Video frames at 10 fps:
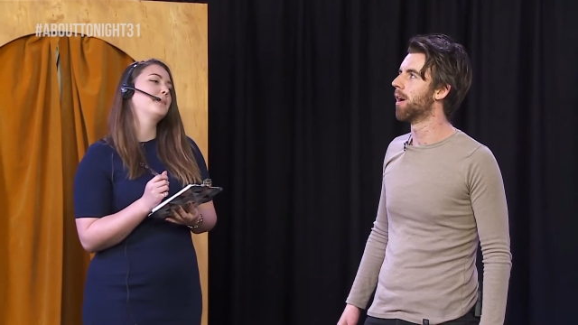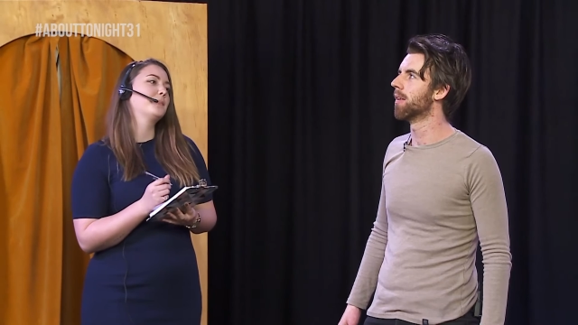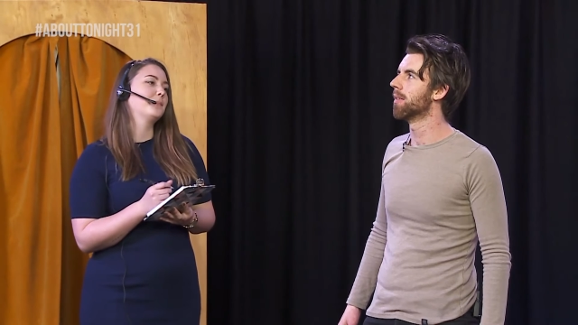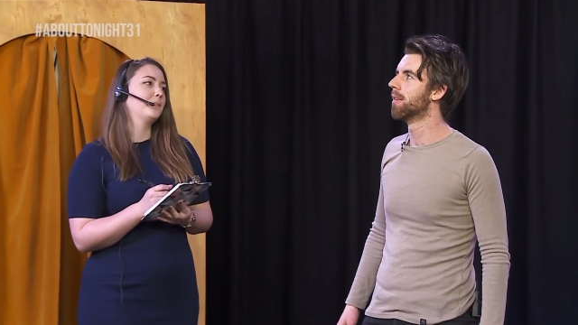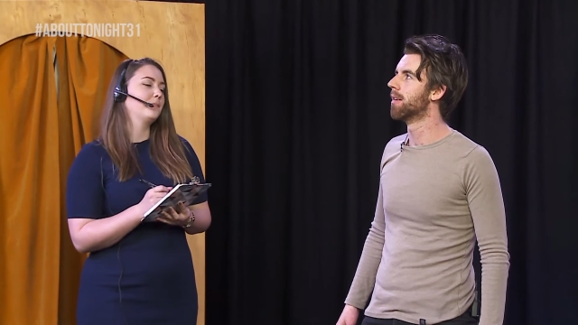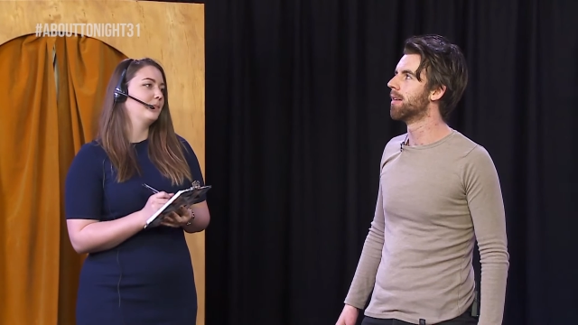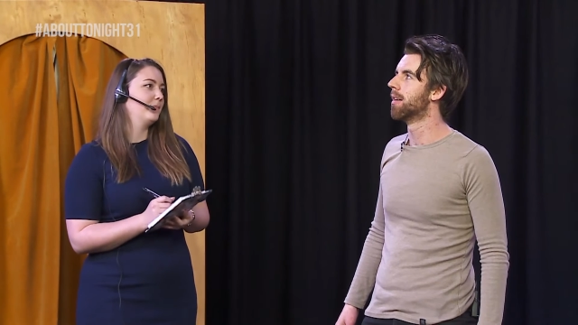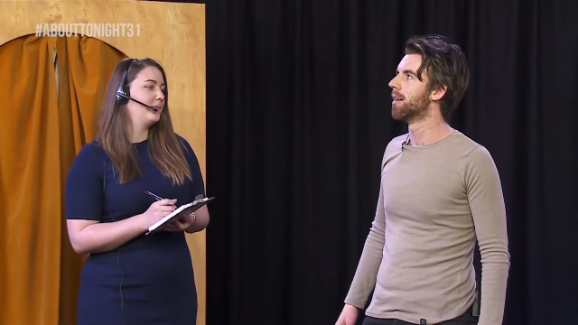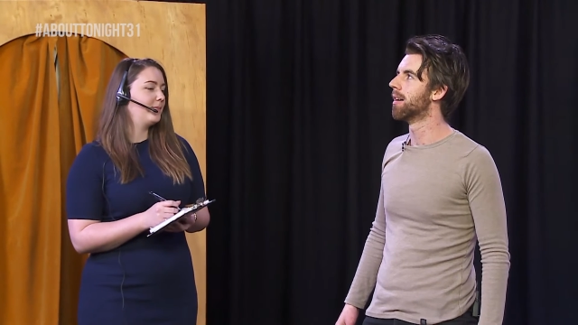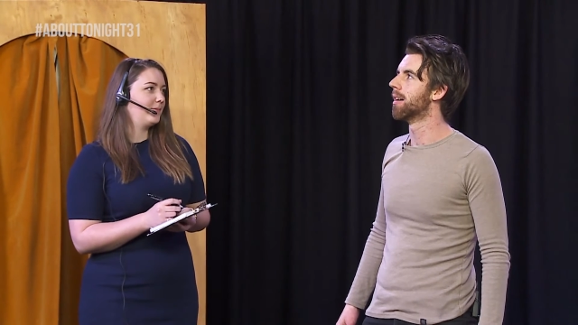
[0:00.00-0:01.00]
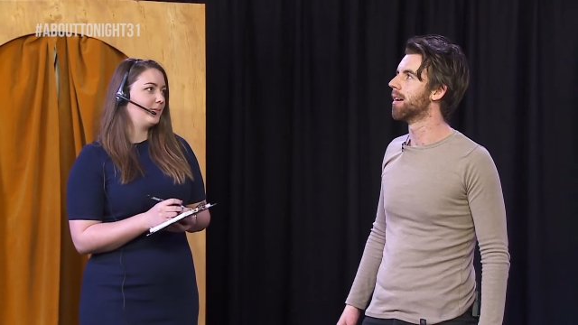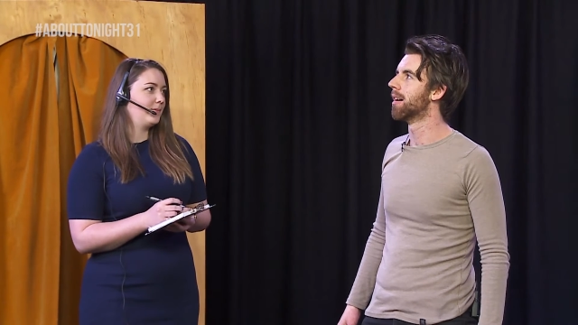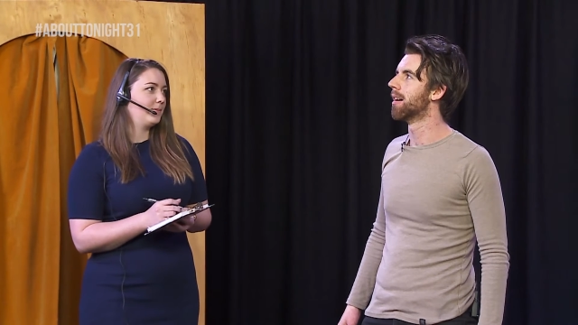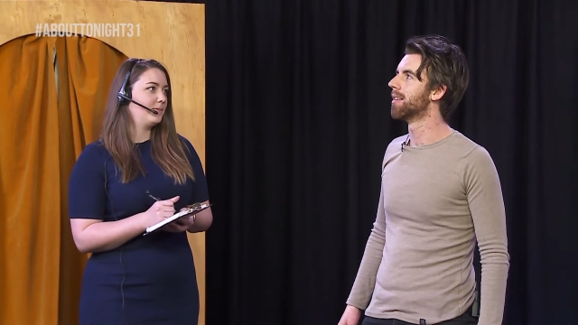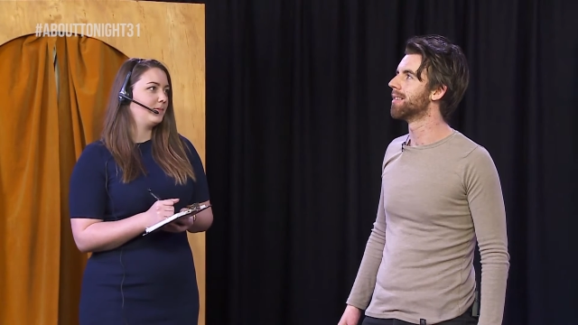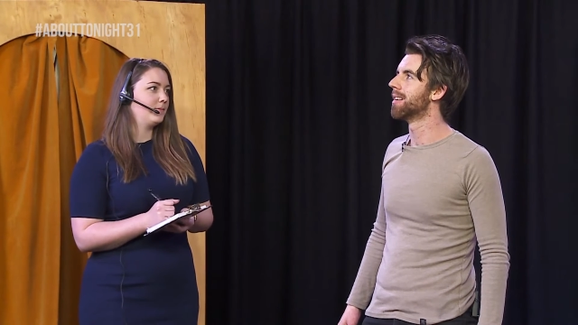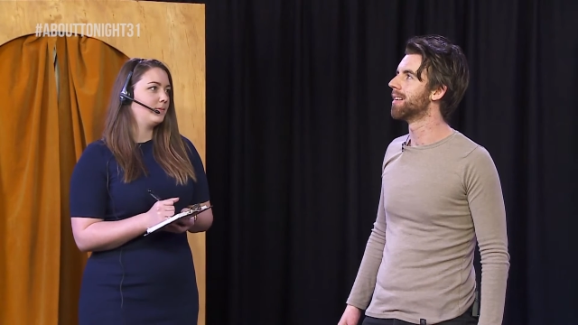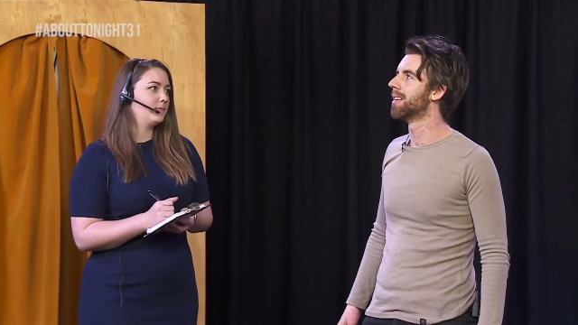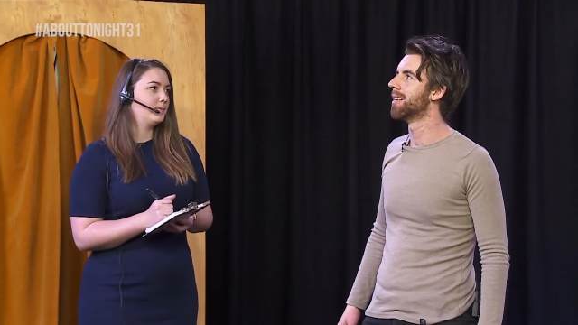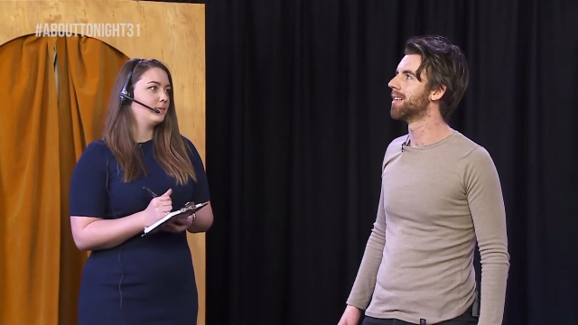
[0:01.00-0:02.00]
Speaker 1: Well, uh,
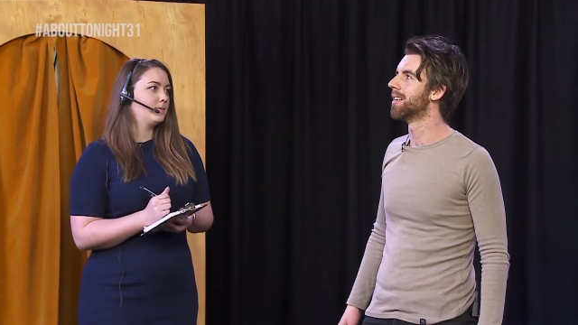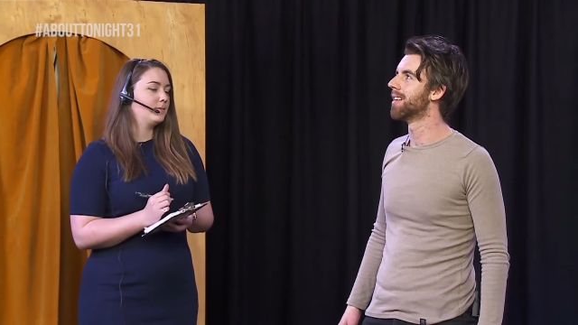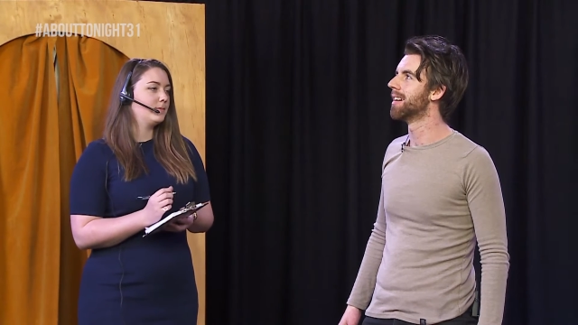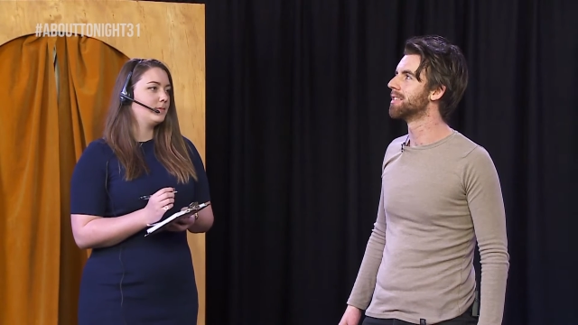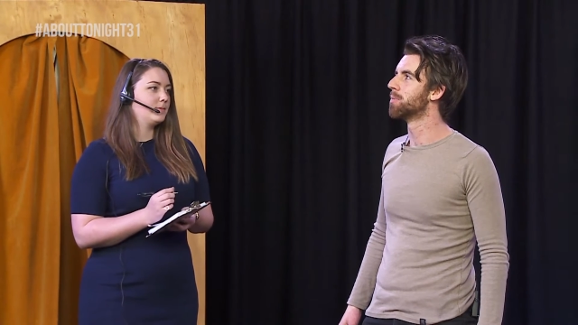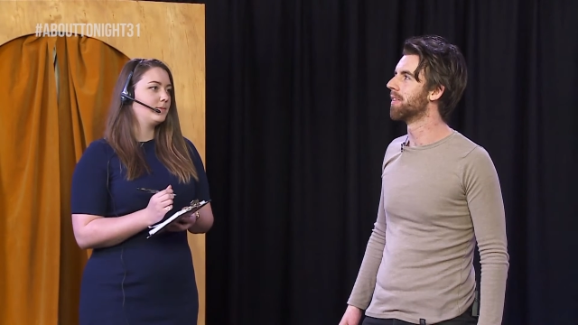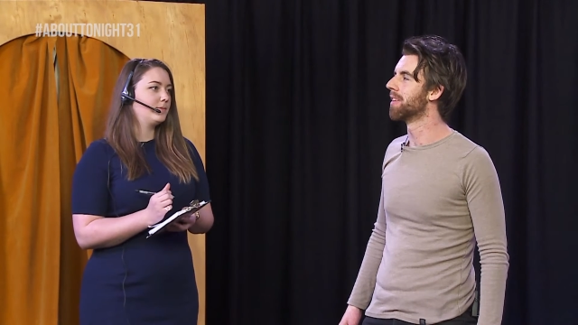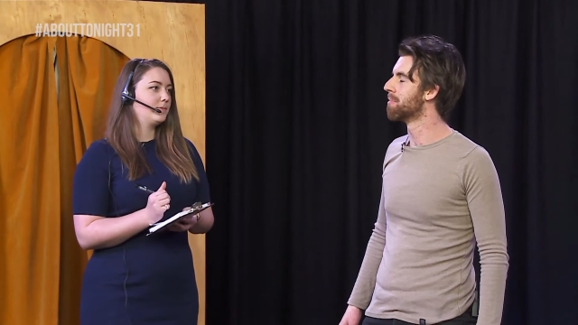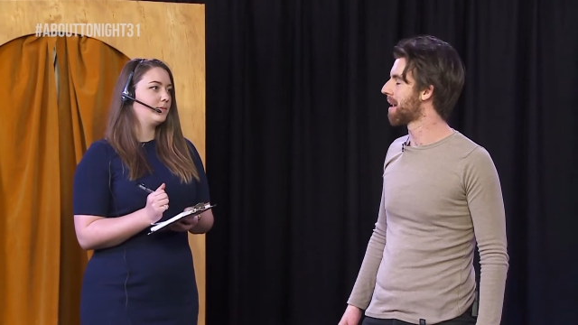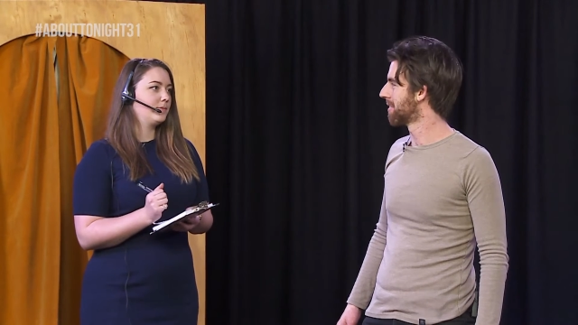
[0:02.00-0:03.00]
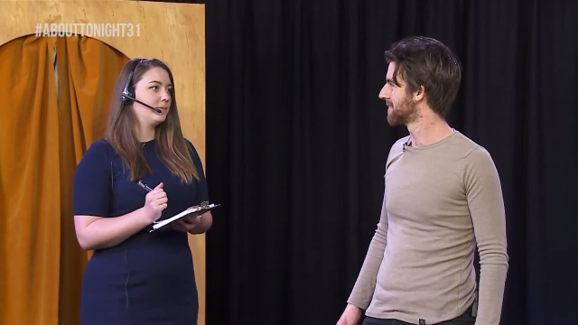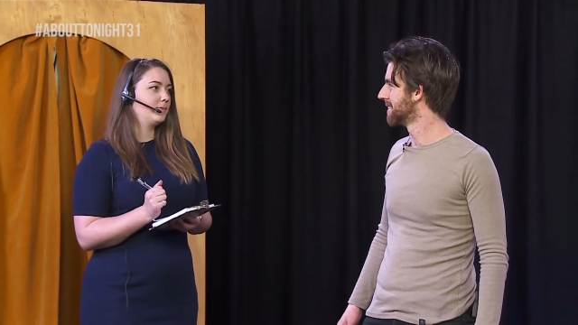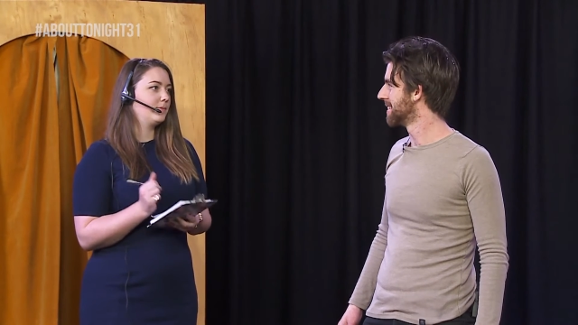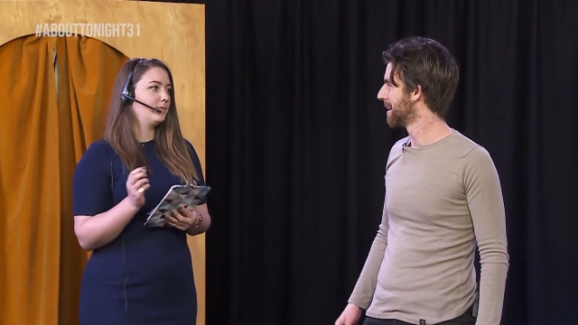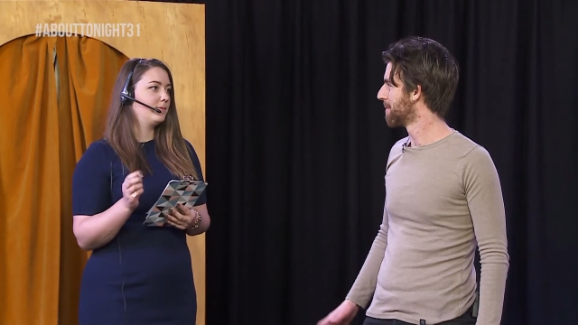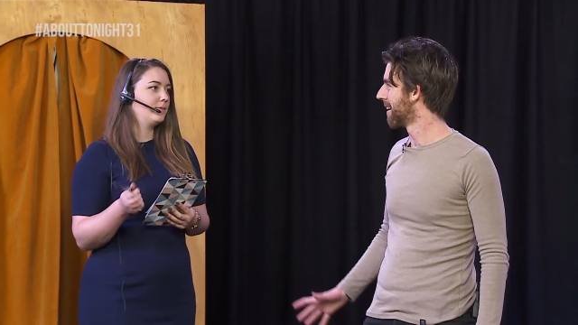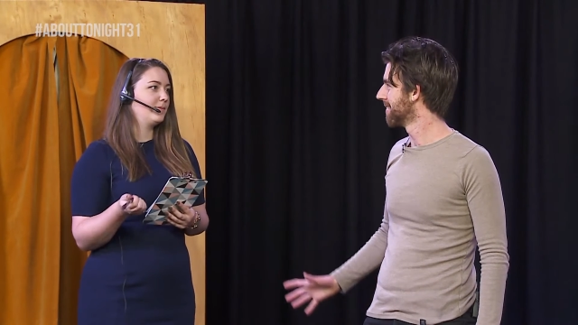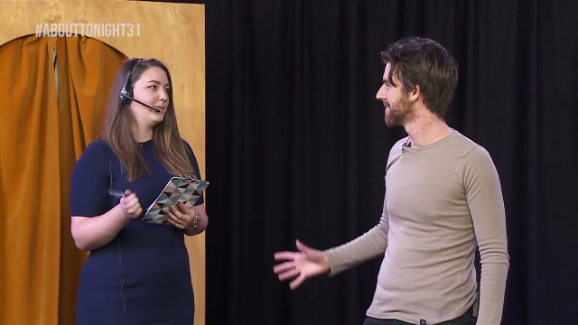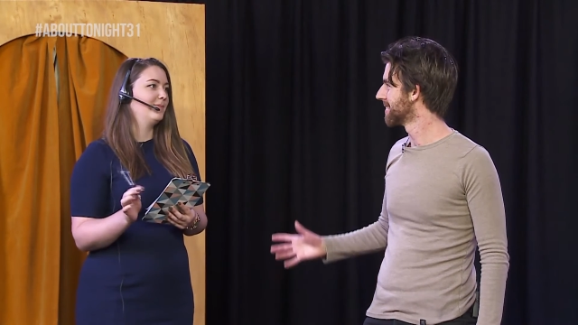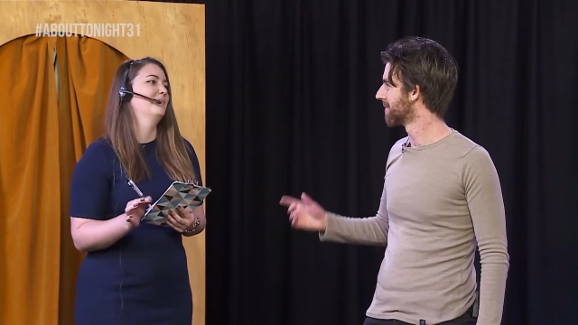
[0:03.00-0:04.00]
it's one of the embarrassing
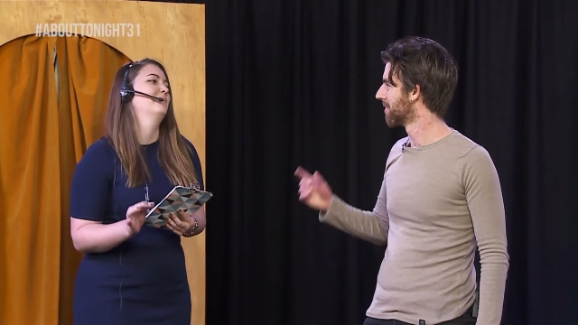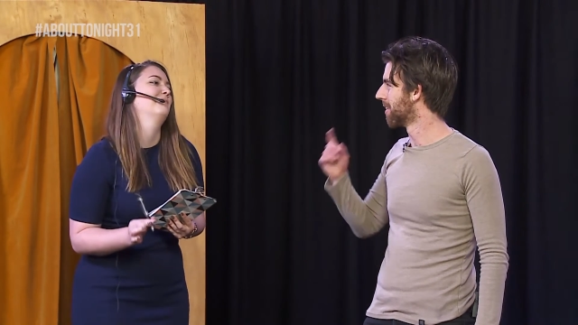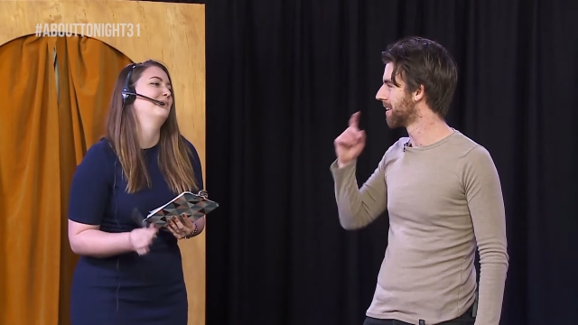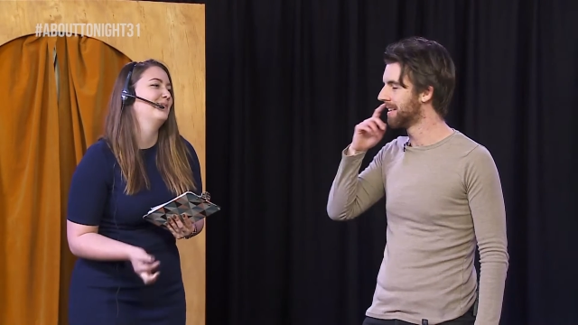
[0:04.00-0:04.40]
emails I've got.